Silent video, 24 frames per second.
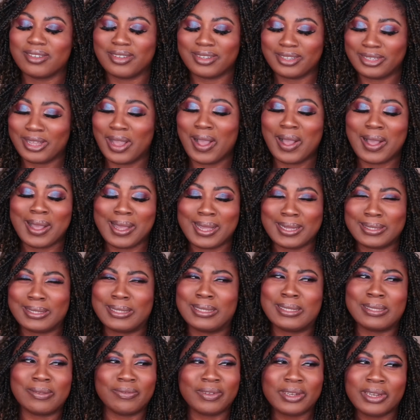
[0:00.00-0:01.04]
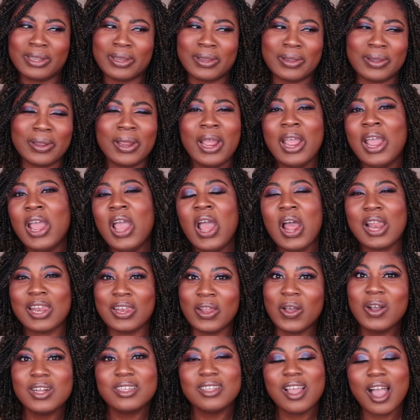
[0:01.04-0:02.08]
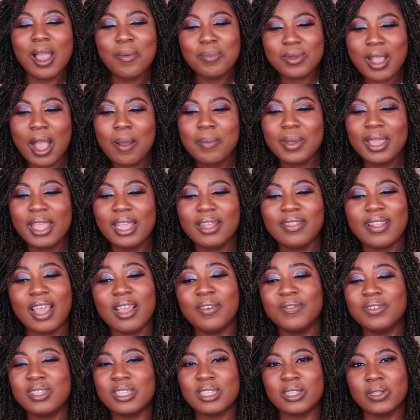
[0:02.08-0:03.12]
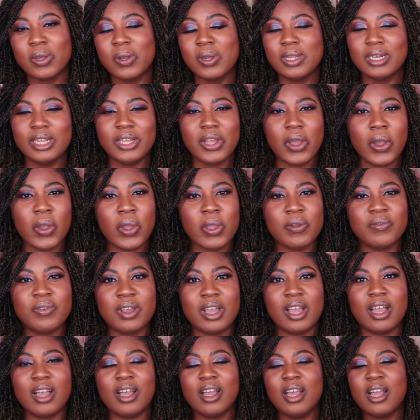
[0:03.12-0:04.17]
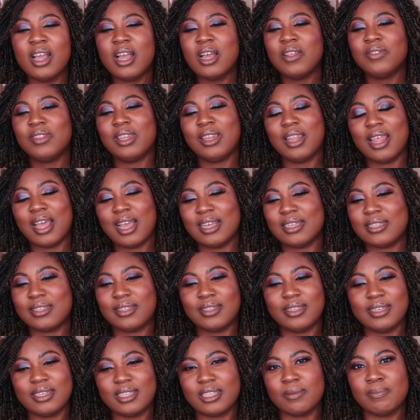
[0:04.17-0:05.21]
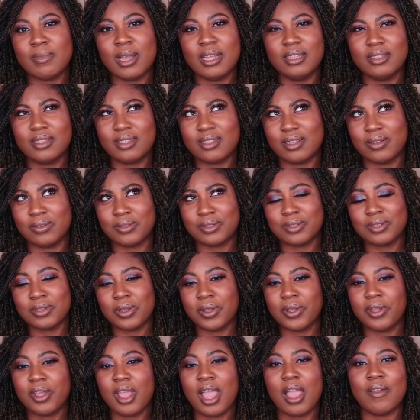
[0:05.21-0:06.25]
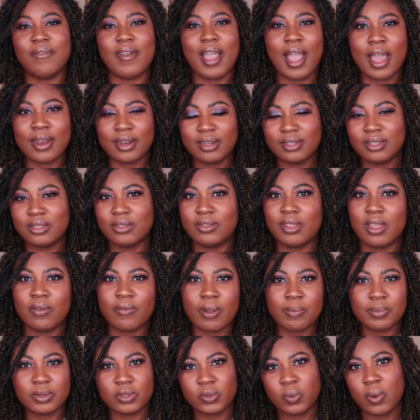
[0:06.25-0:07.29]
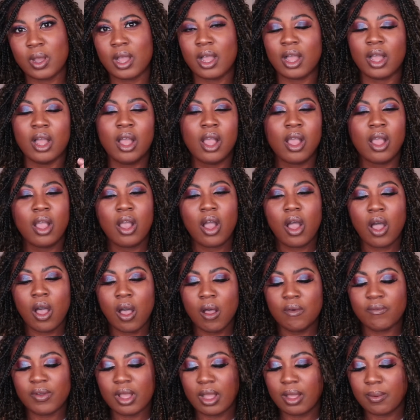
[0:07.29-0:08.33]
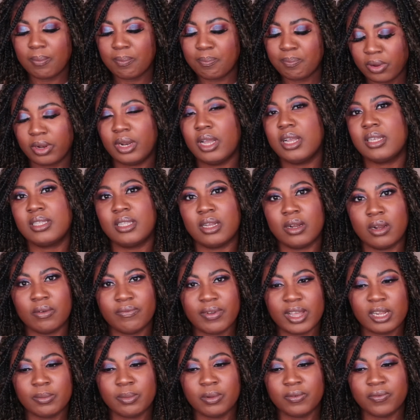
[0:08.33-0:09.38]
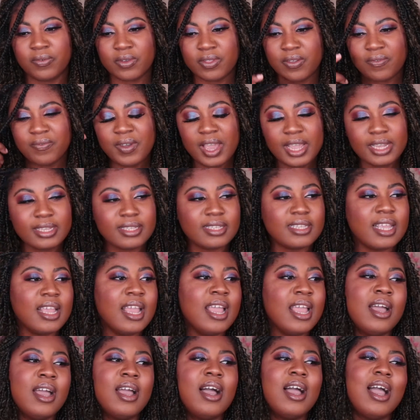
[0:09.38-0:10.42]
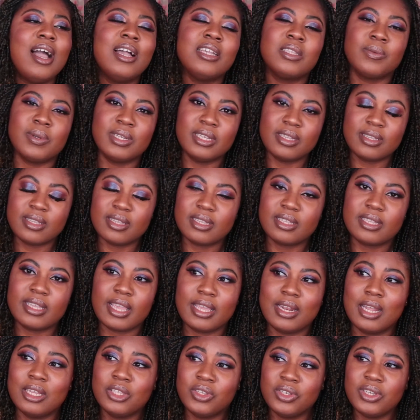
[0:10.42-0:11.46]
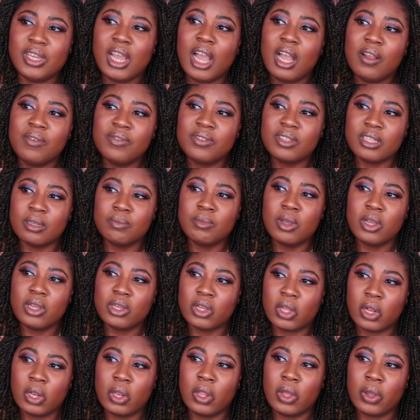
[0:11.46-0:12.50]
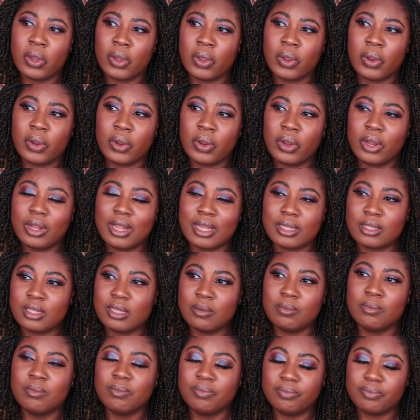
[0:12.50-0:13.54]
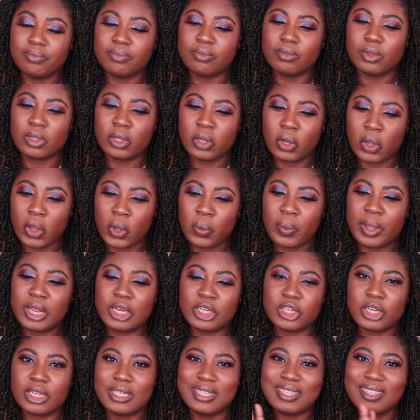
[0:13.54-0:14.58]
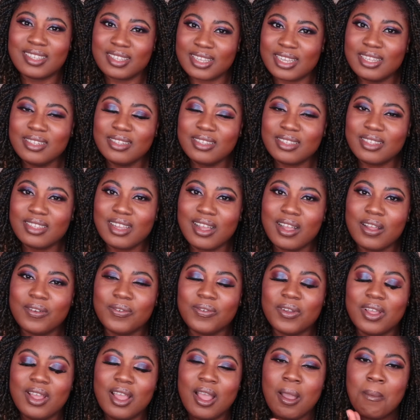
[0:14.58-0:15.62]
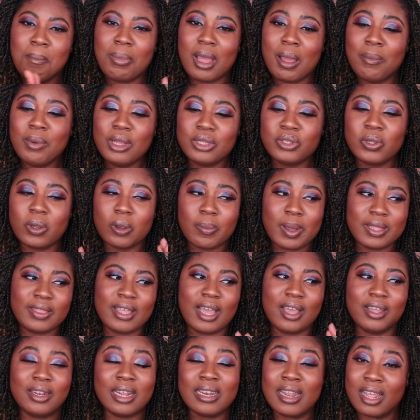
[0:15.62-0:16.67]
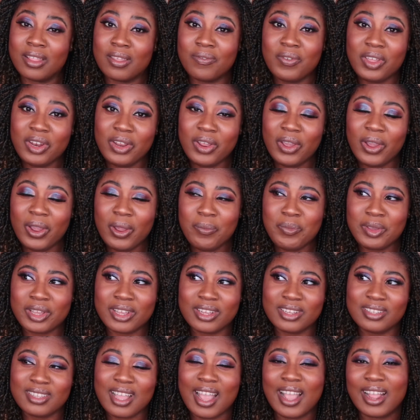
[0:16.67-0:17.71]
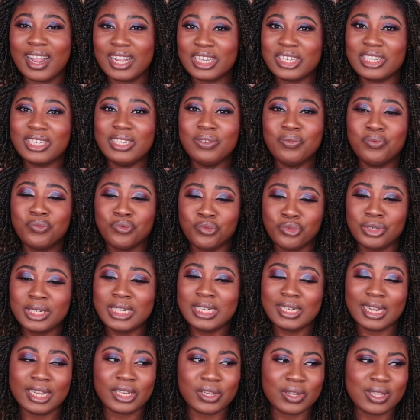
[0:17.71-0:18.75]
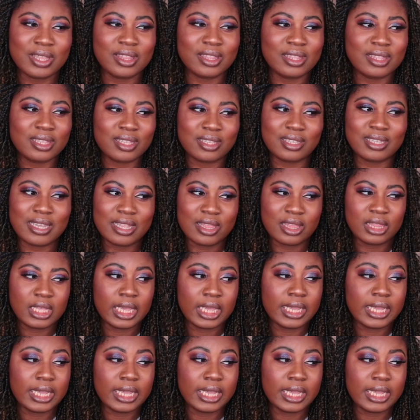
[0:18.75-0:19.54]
Guys, this is a video long time coming. They've slowly over the last 6 months or so have added to their repertoire of products that are available for the face as well as the skin. I do have some GloWish skin stuff, but I'm going to talk about that in another video because I actually really like her skin